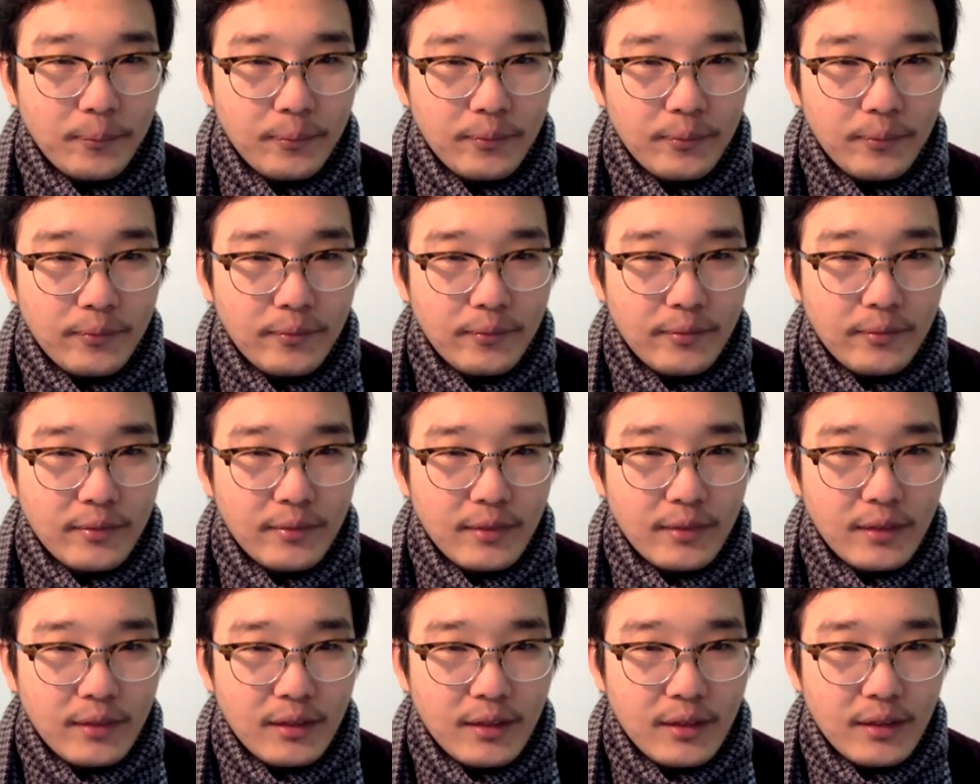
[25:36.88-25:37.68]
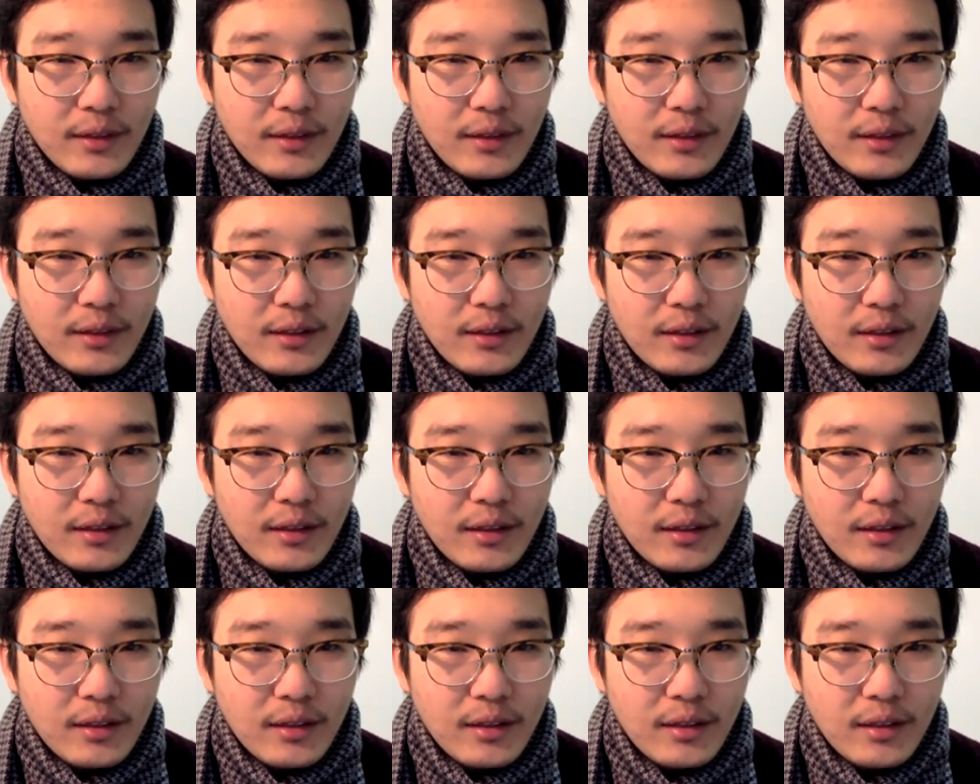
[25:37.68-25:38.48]

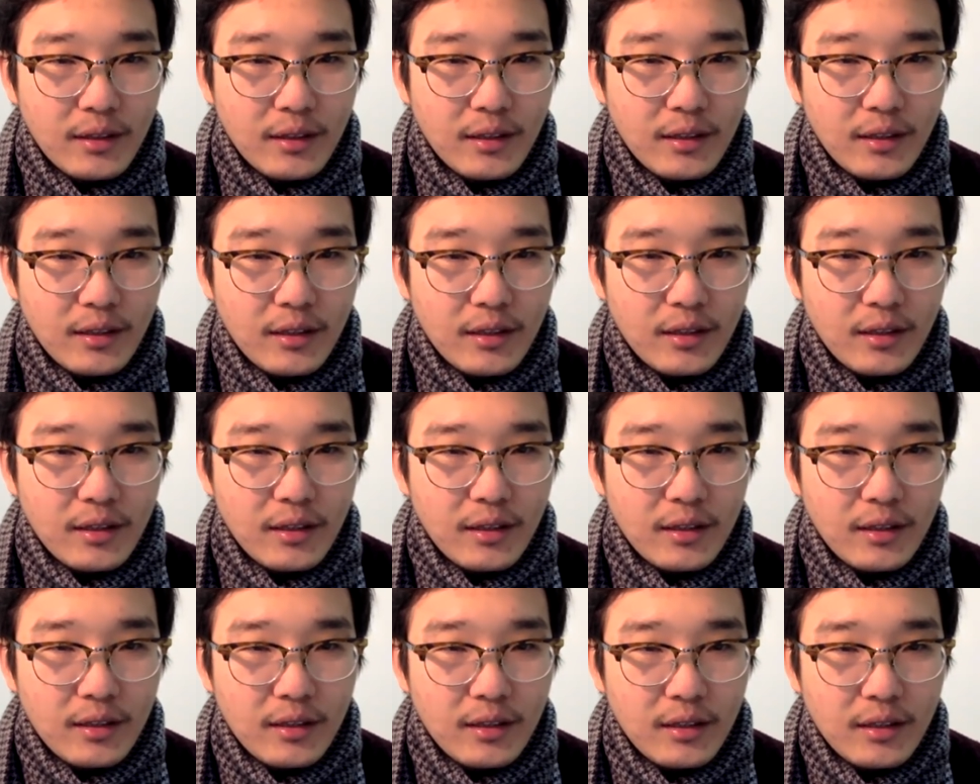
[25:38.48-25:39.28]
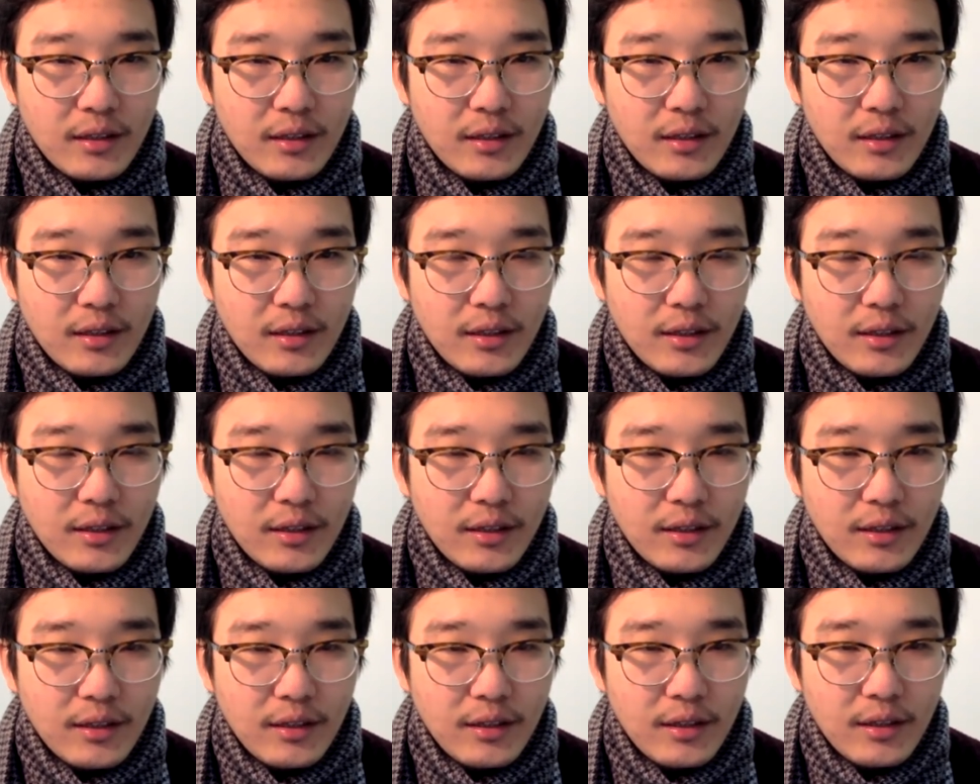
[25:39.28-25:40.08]

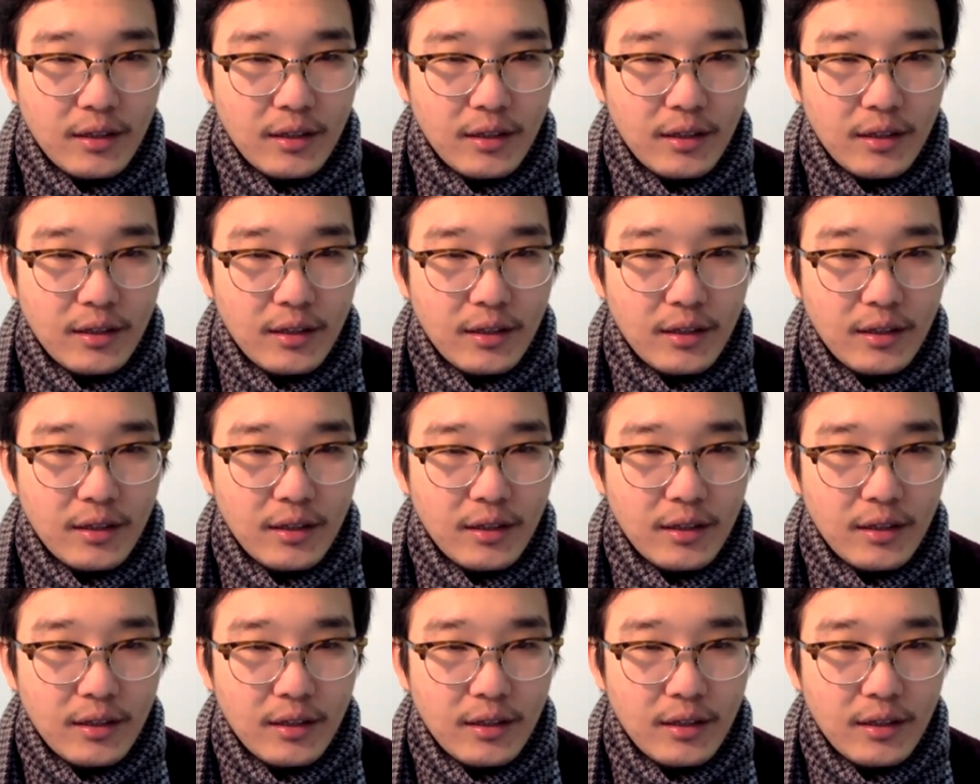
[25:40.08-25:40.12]
[no speech]